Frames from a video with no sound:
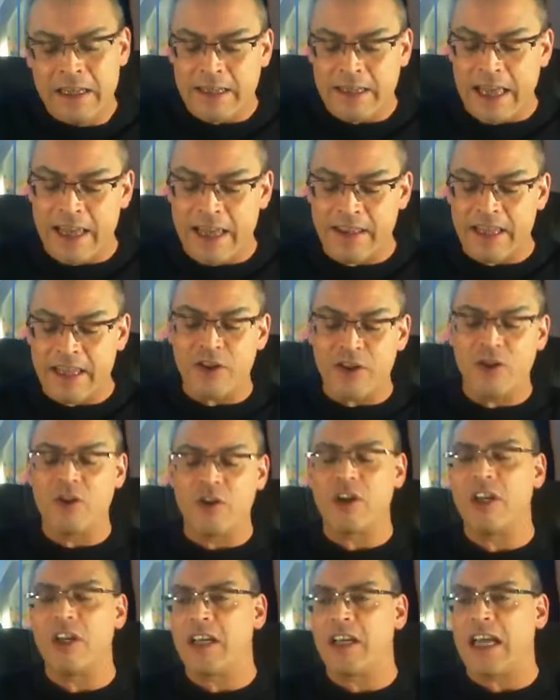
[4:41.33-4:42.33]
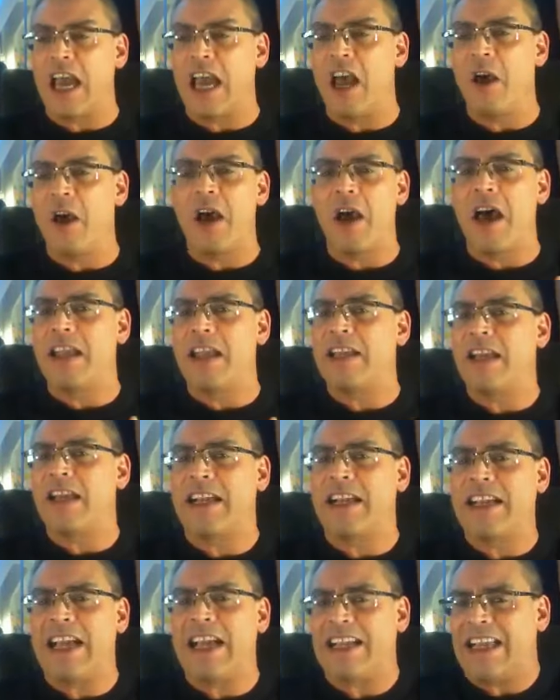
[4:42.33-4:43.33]
that then you're going
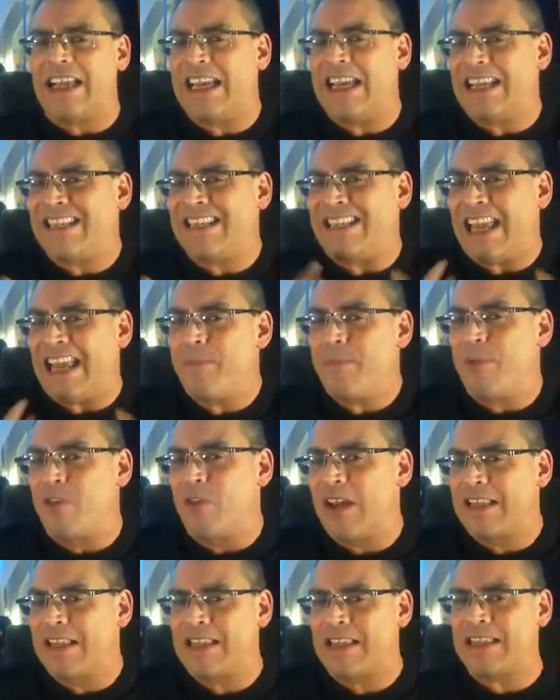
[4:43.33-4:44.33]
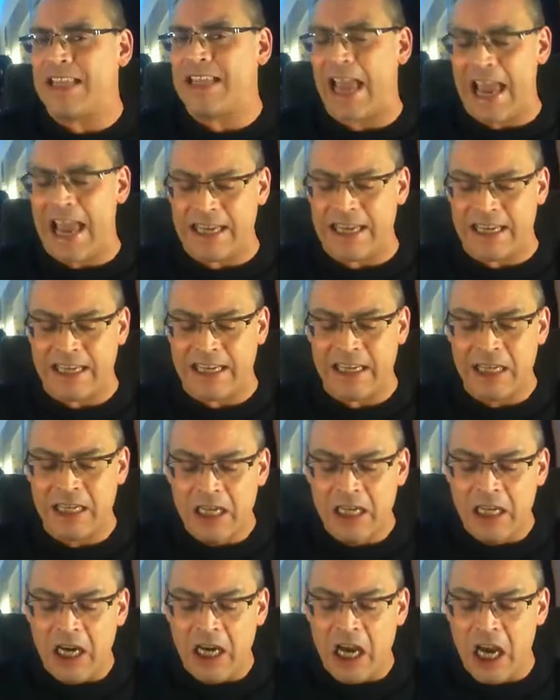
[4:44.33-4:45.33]
to gain a deeper understanding
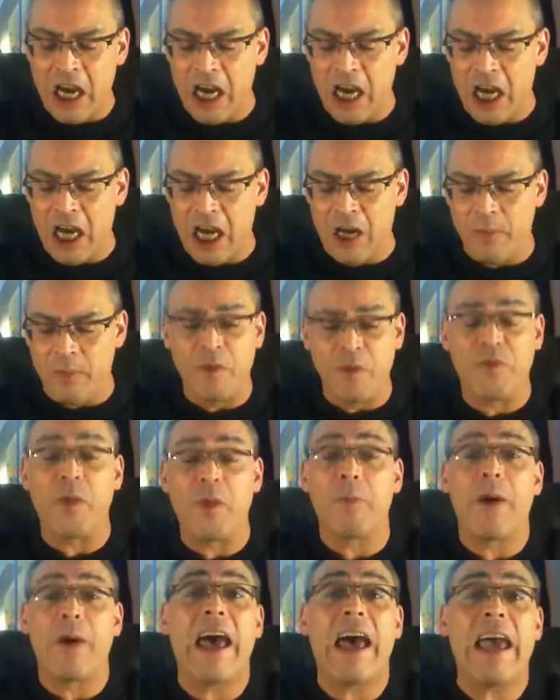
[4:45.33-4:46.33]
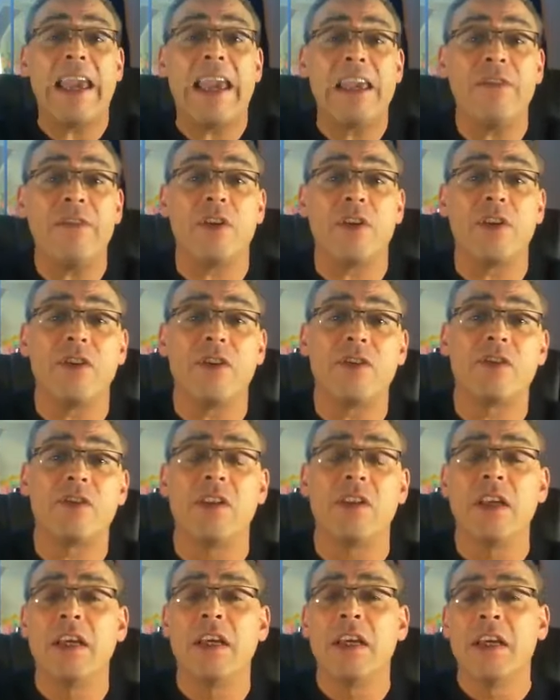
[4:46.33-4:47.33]
of the
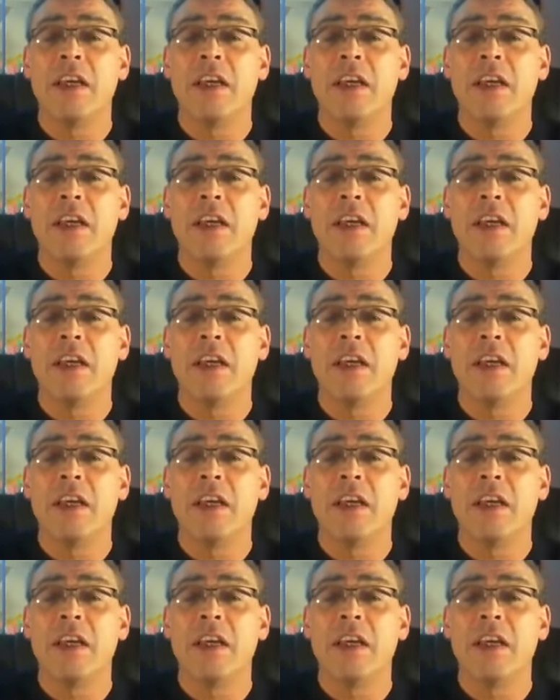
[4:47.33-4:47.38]
behaviors